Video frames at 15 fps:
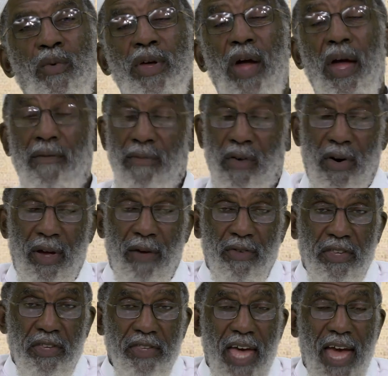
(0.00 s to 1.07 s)
But we are
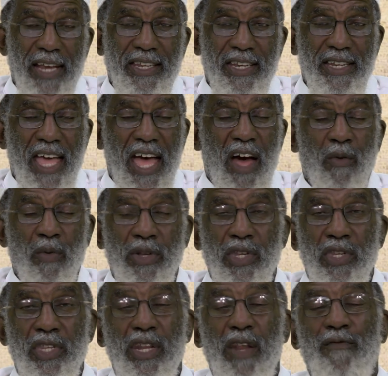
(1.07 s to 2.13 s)
of a society now
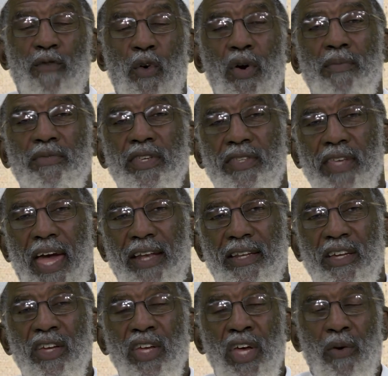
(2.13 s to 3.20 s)
which is an informed
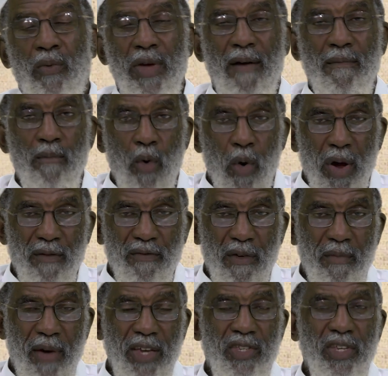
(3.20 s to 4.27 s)
society. We have
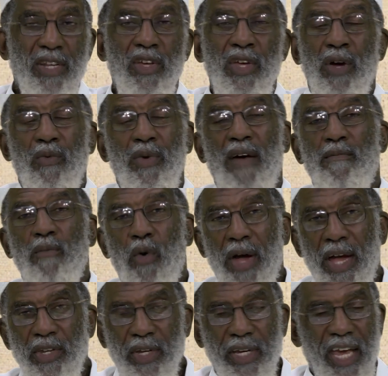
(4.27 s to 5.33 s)
more information, we
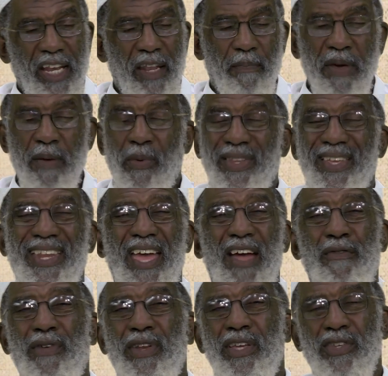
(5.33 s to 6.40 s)
have more educated people
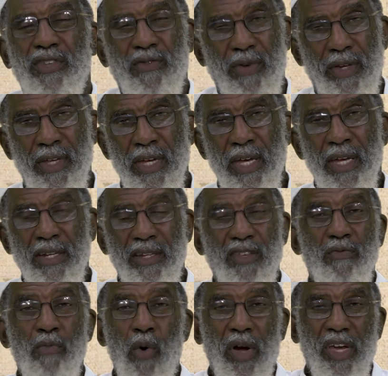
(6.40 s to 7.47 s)
than ever in history.
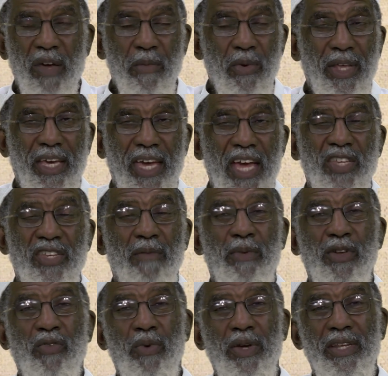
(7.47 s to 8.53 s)
There's more
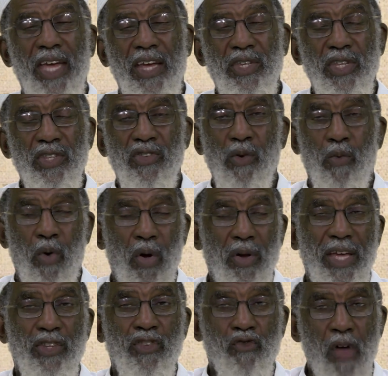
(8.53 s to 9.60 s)
communication between nations. The
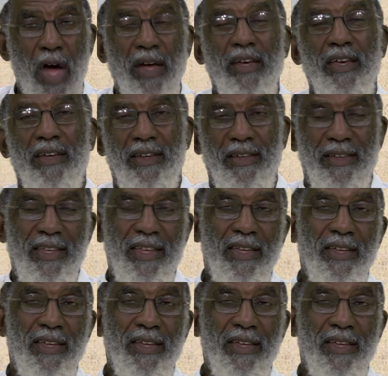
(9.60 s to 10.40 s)
world has shrunk.